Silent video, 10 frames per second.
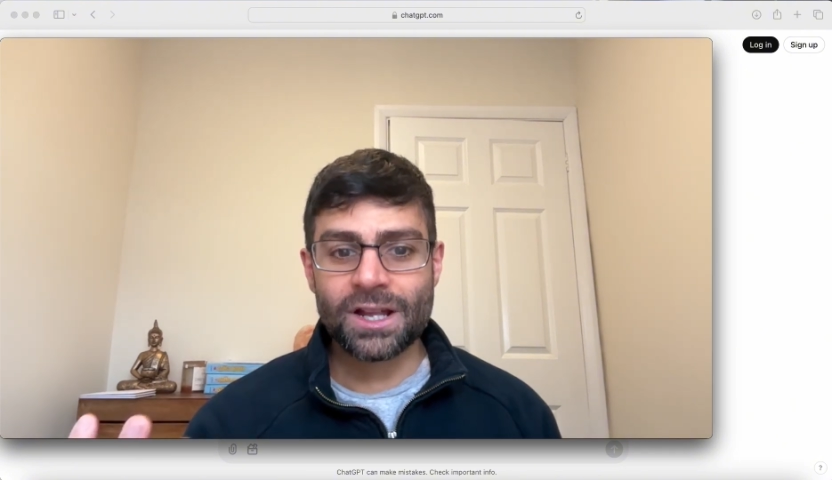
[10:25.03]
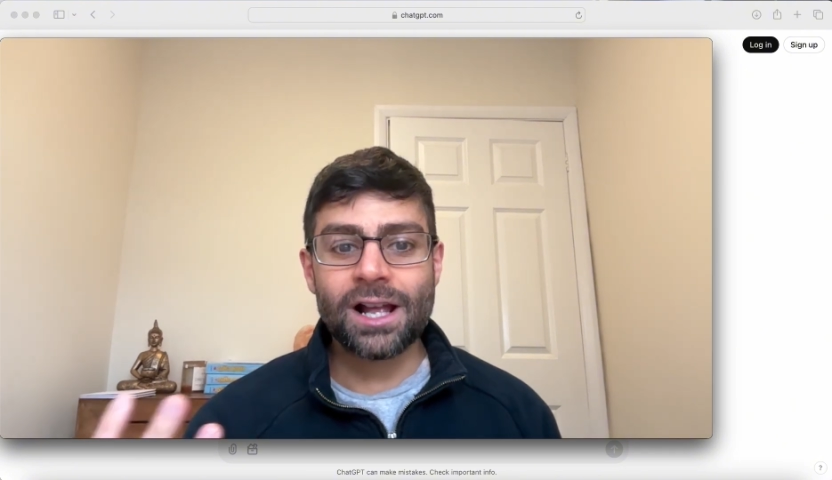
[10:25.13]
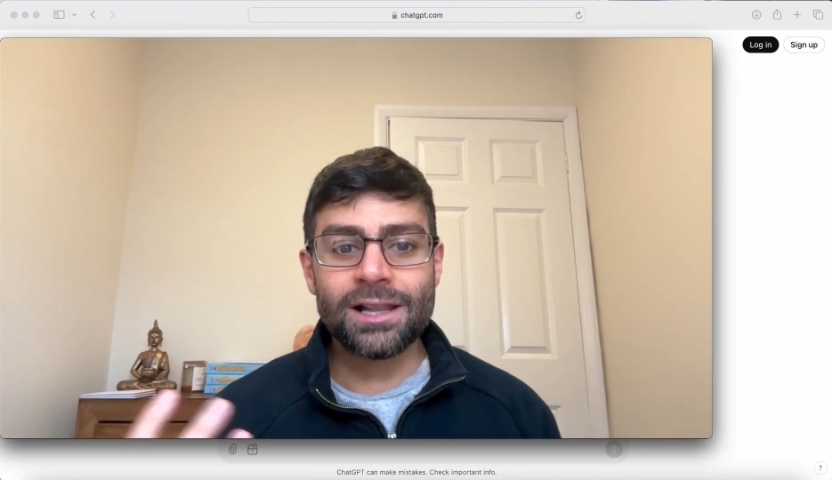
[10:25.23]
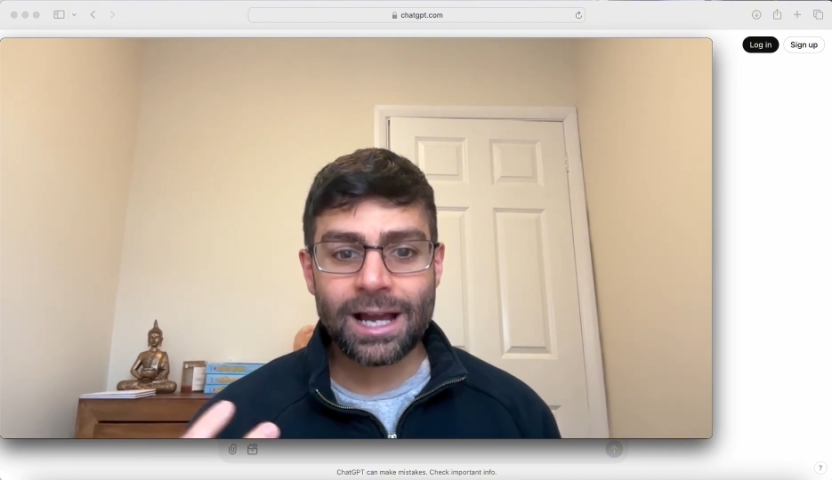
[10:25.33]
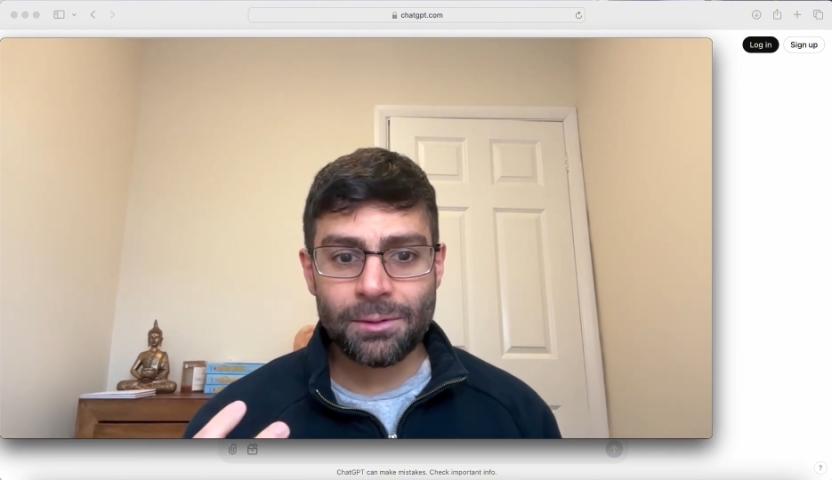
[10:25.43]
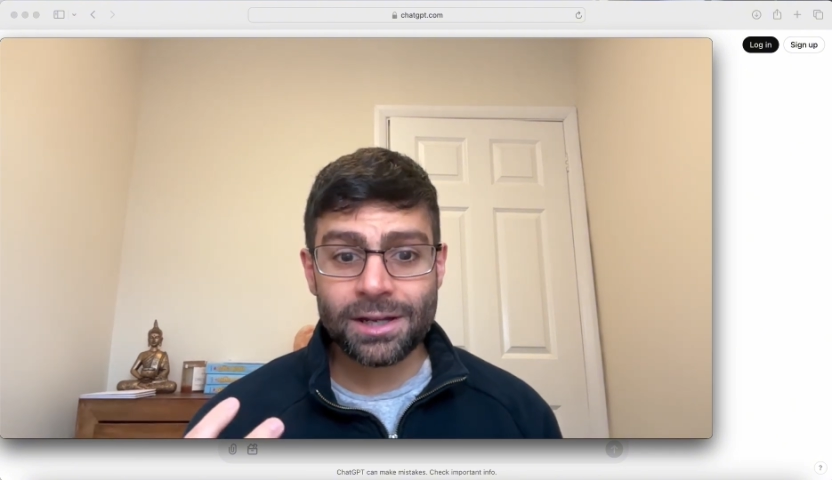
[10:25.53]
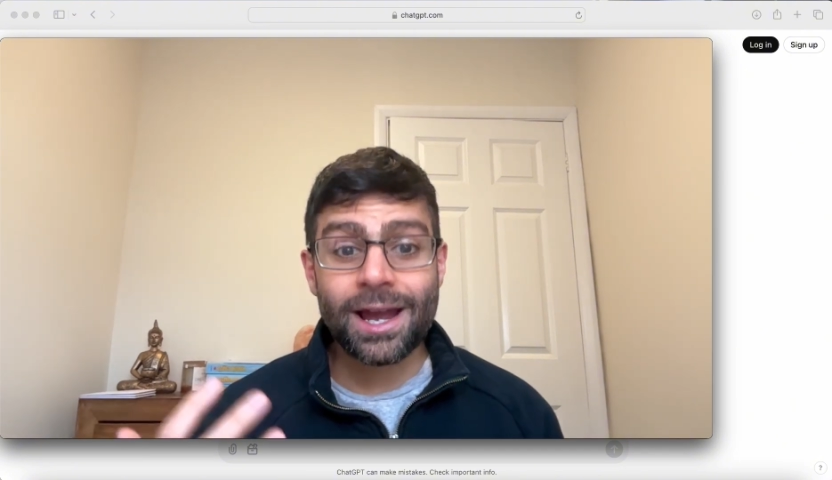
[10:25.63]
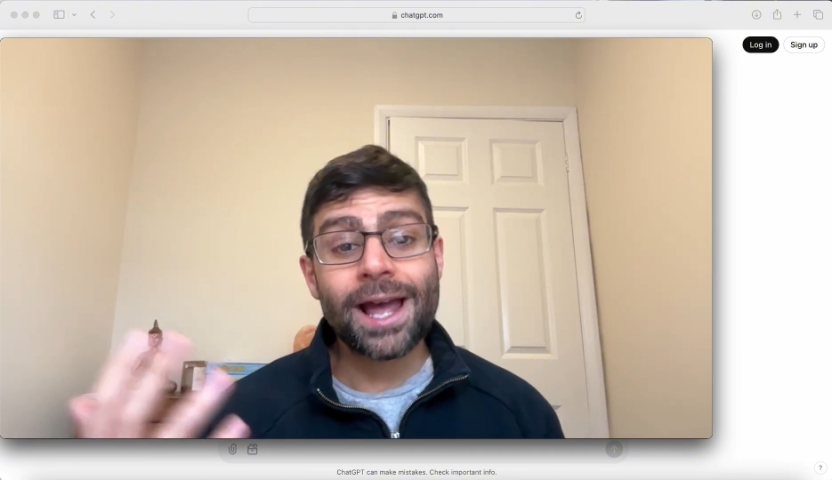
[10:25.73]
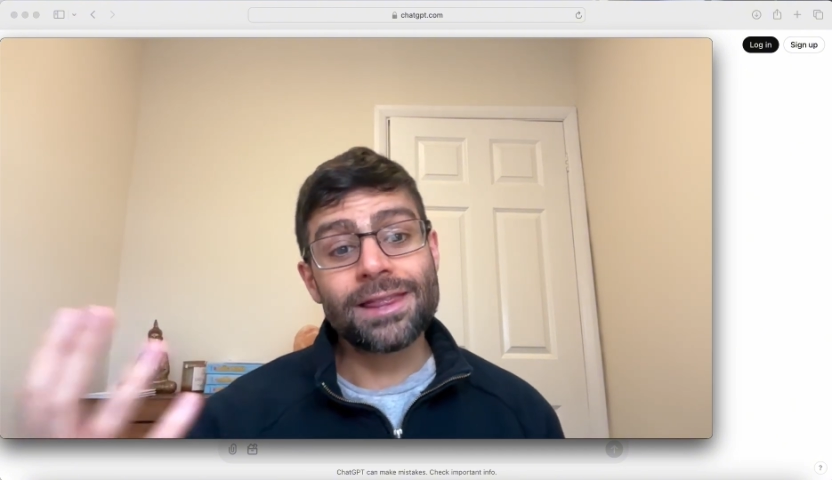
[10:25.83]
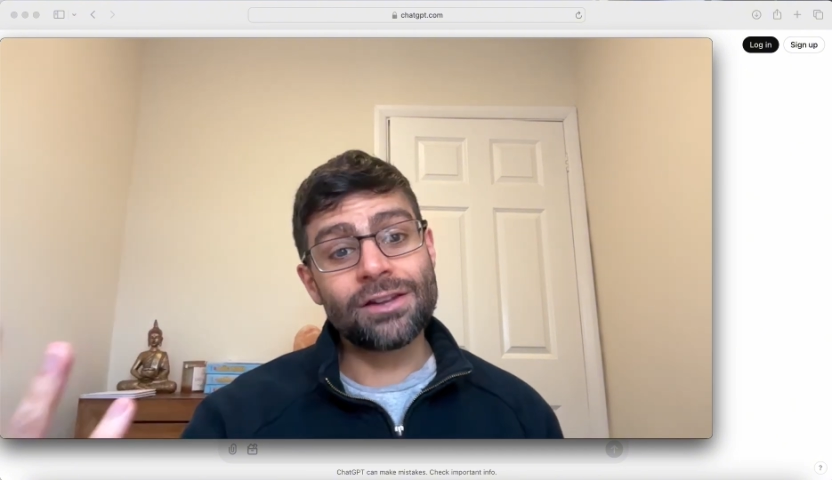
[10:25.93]

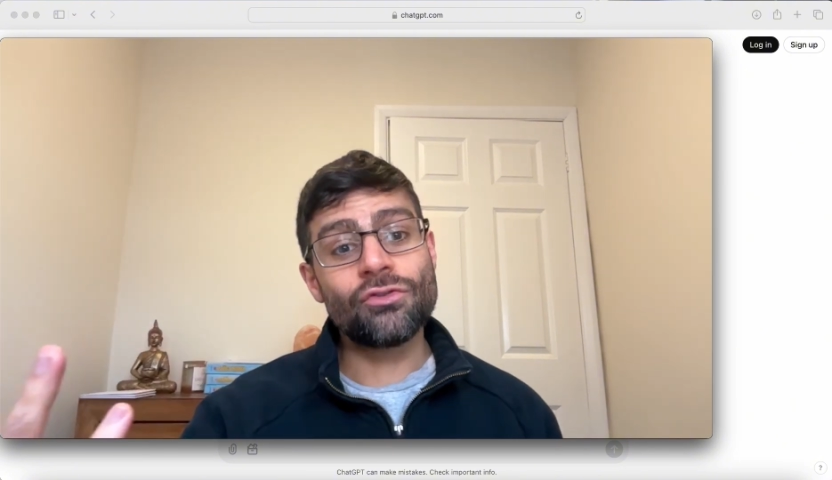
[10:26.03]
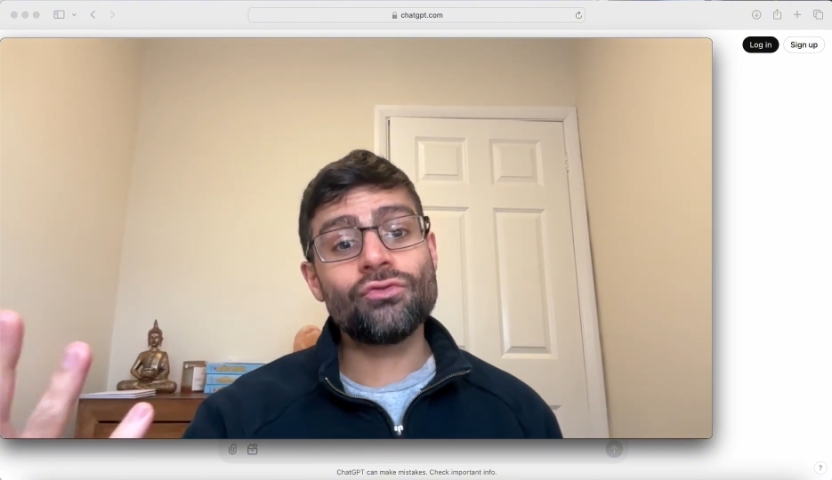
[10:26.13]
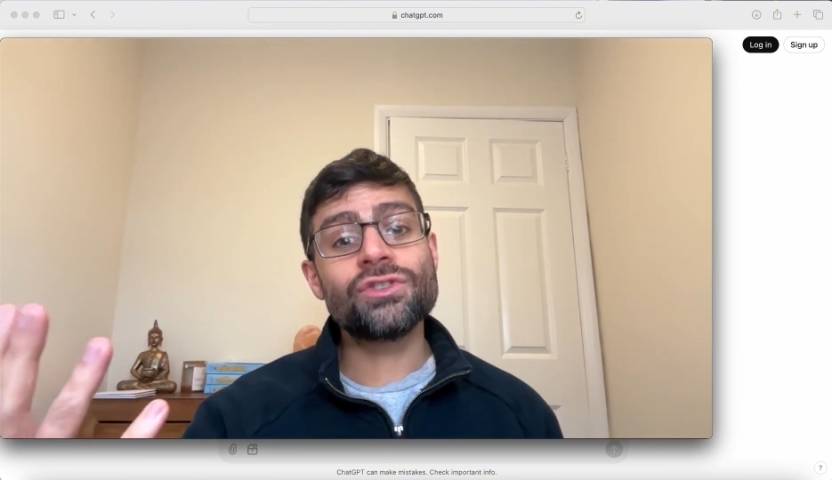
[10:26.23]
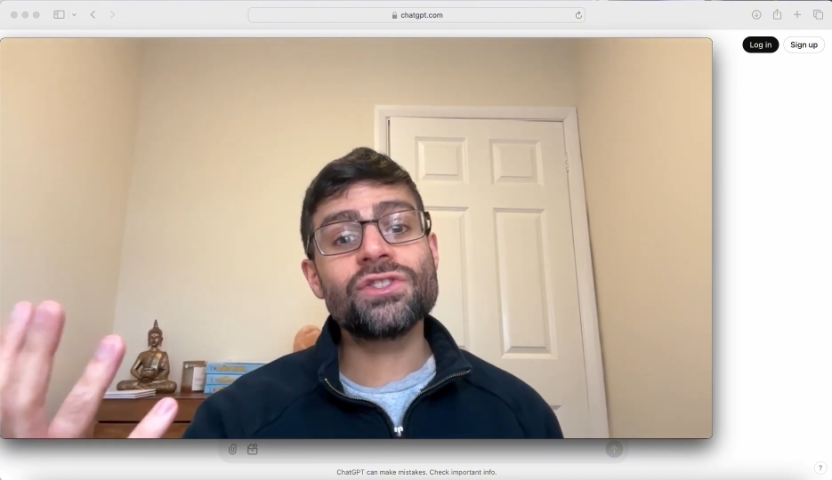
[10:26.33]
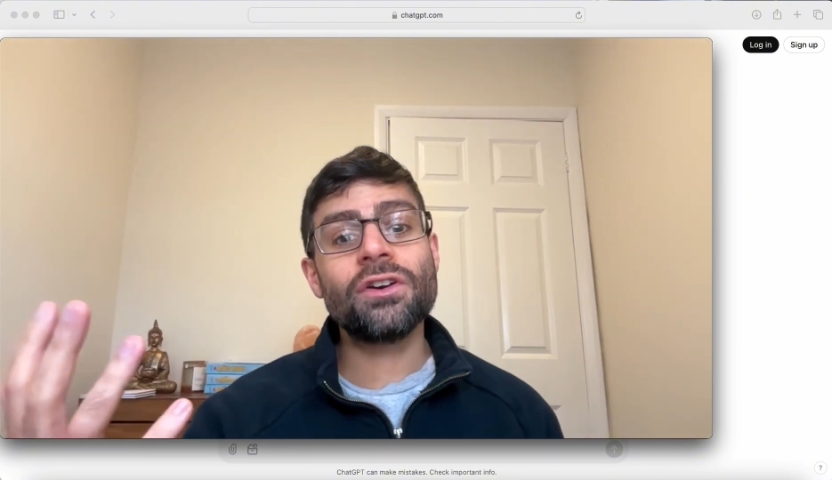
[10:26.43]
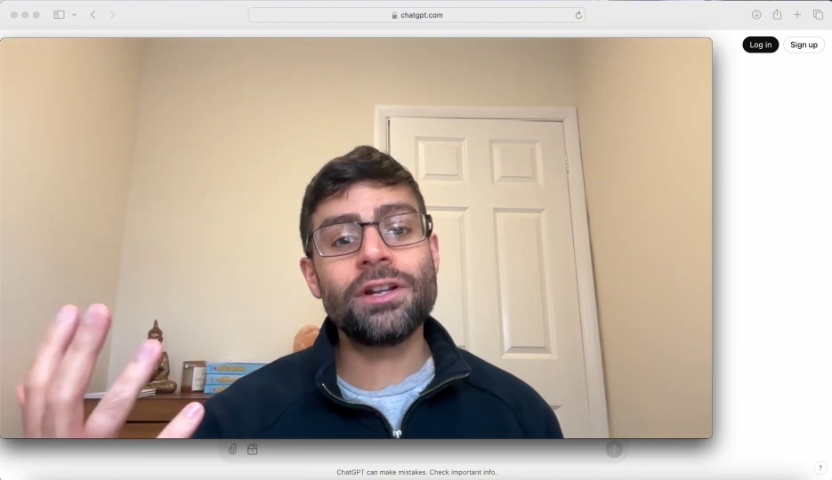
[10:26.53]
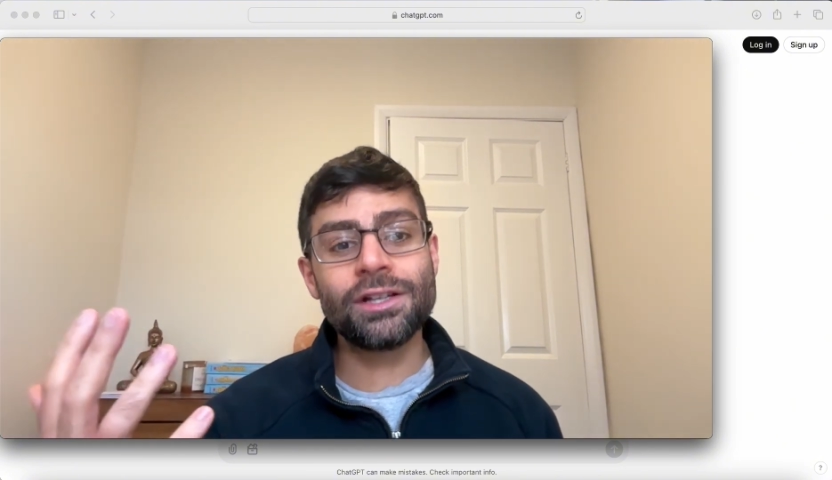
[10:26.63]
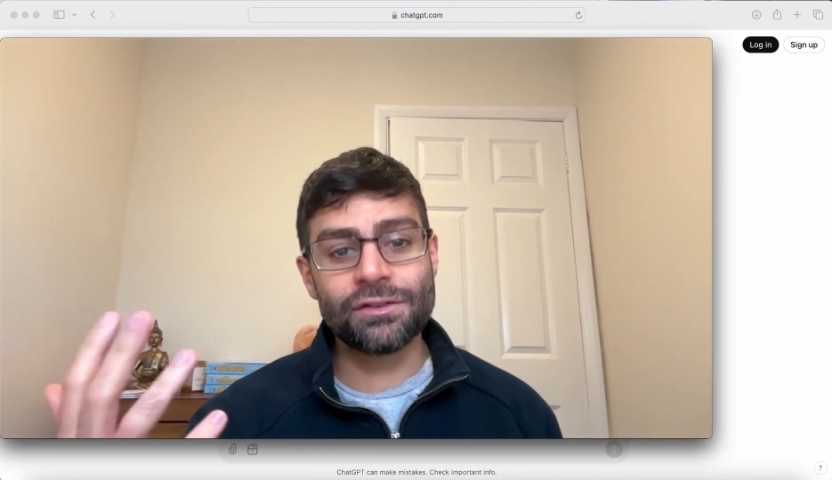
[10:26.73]
and then returning